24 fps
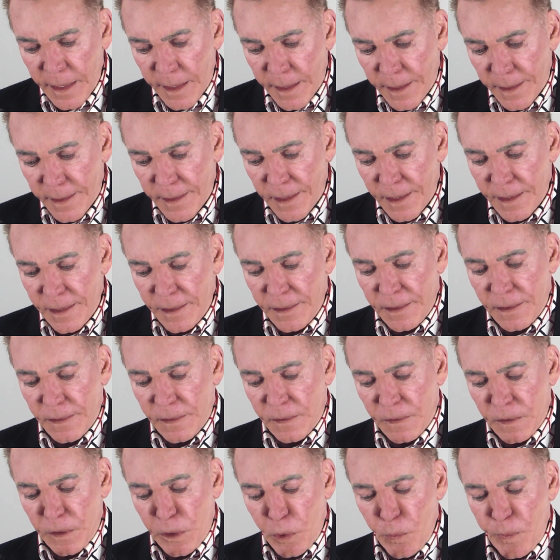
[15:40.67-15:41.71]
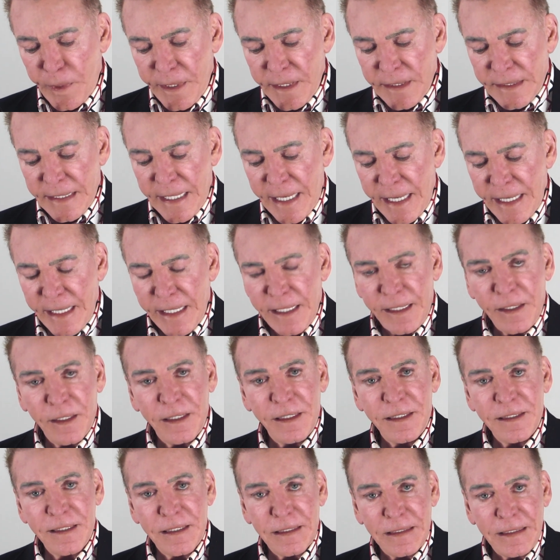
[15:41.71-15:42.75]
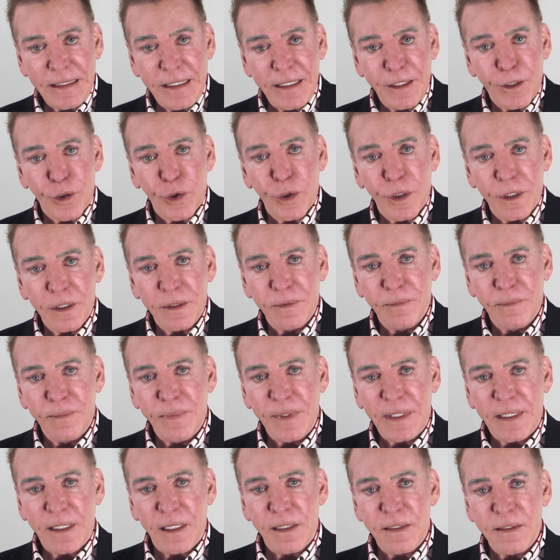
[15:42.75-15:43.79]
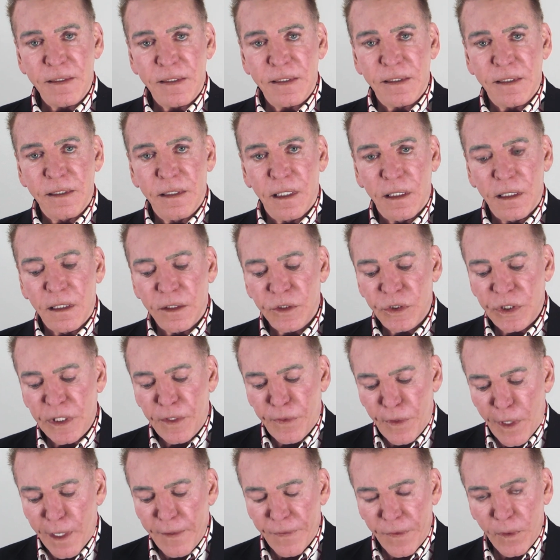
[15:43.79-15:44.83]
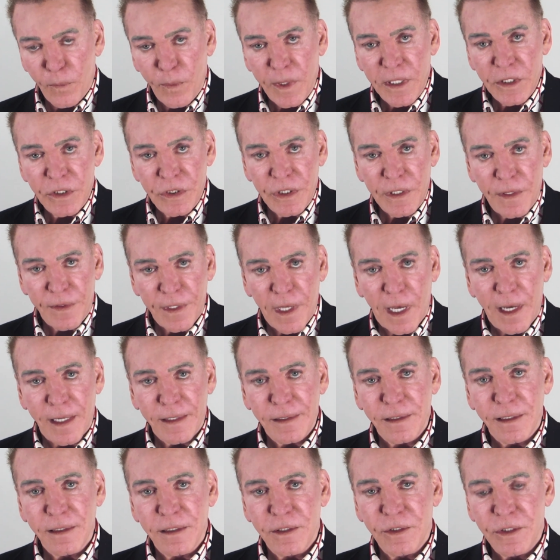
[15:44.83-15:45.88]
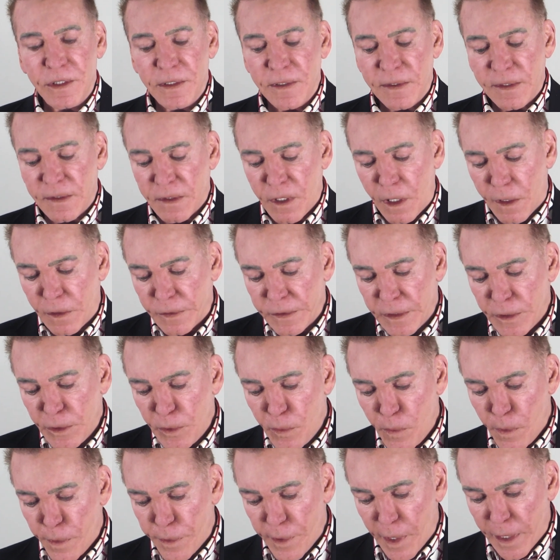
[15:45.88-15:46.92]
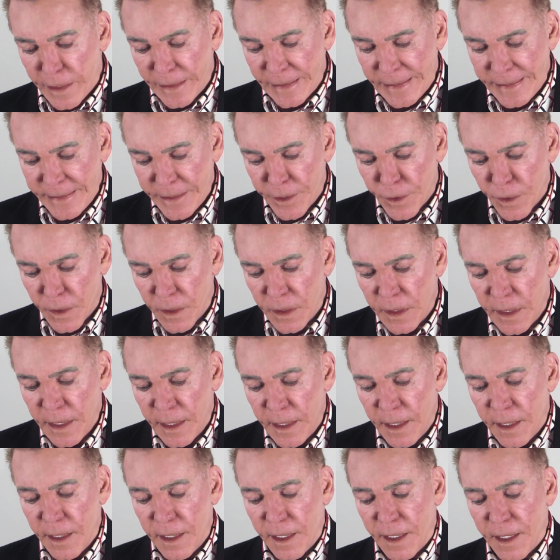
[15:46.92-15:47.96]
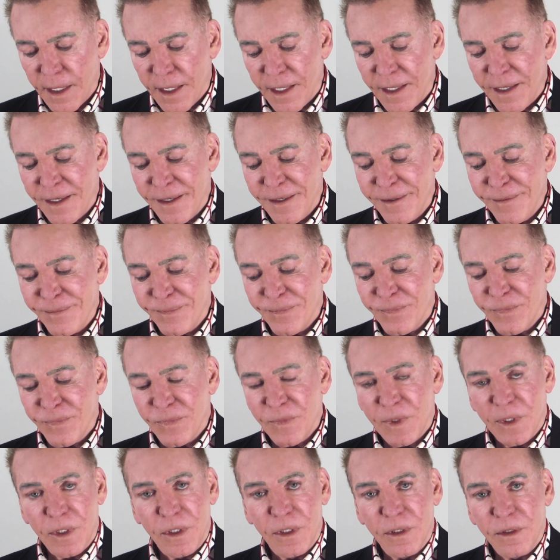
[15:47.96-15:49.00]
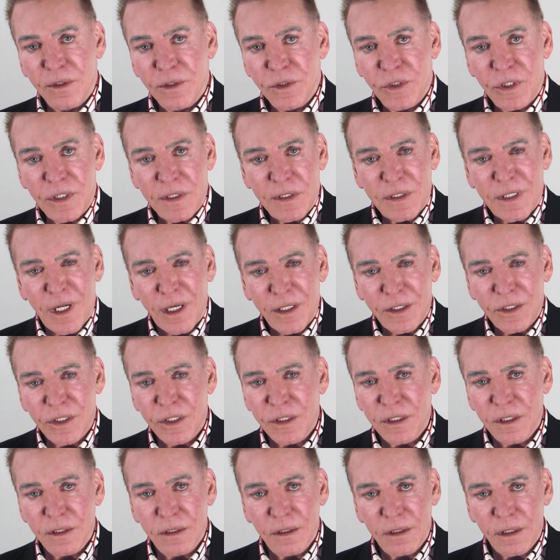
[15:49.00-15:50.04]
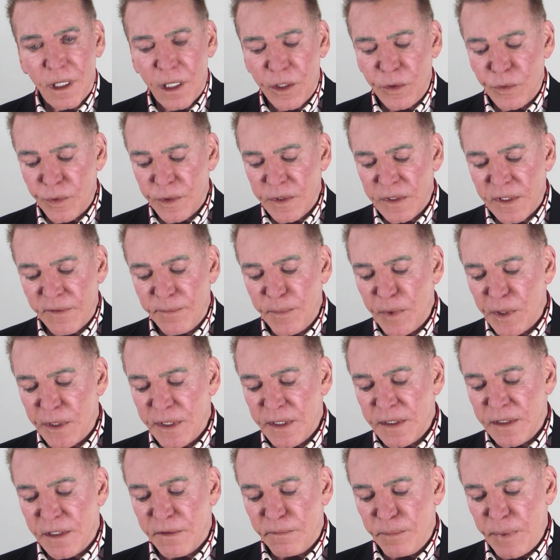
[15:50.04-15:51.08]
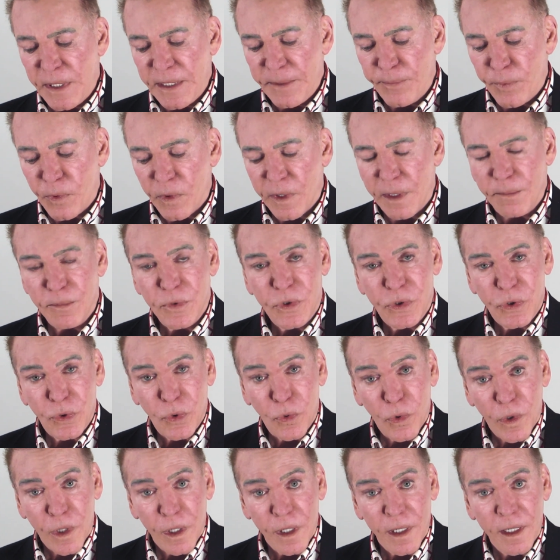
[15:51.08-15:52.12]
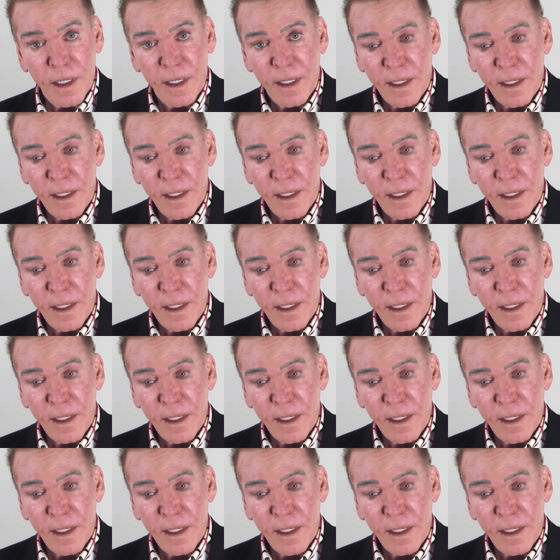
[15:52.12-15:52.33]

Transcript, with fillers: Uh, Louise Hay is a leader because she thought the way she thought. She's called a new thought leader. Um, she's touched hundreds of millions of people, I'm sure.